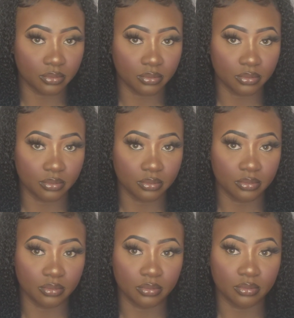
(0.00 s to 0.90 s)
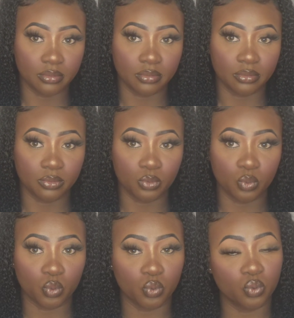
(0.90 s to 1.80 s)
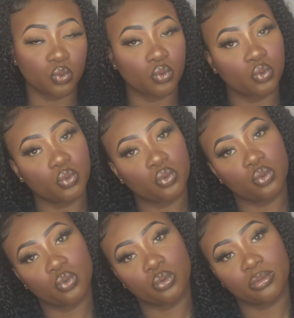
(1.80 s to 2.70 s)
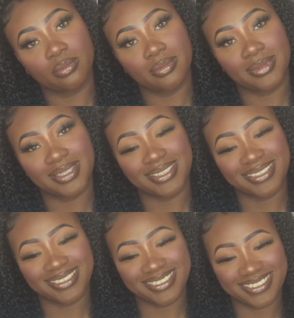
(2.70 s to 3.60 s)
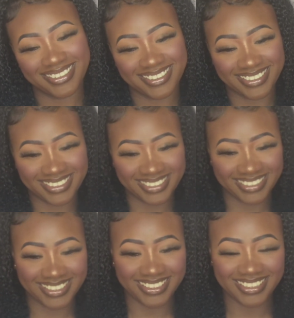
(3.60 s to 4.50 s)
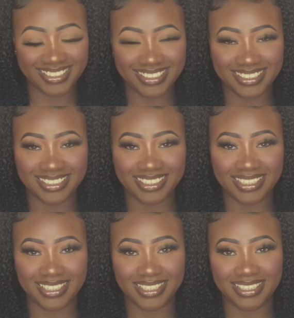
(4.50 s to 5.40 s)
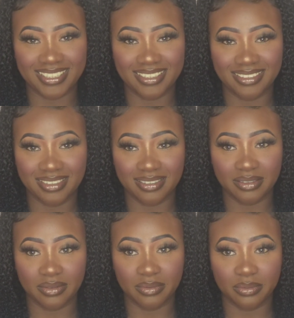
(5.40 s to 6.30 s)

(silence)